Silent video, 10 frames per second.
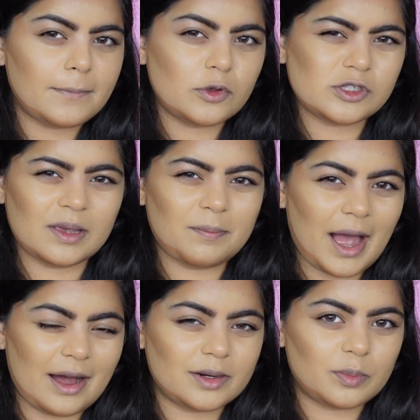using
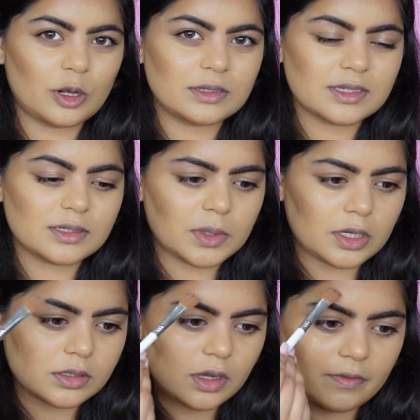powder bronzers
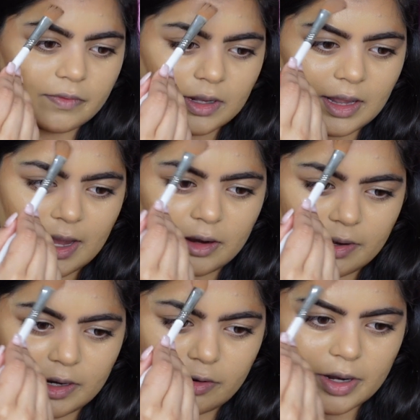because often
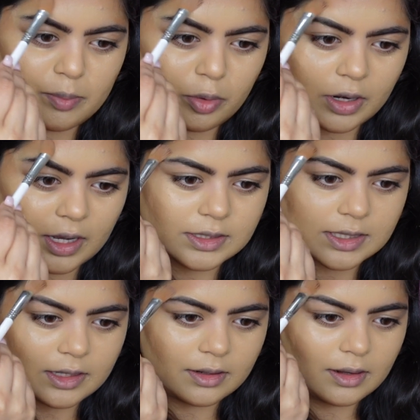layering cream products
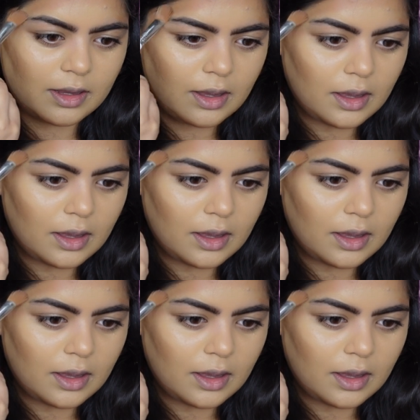can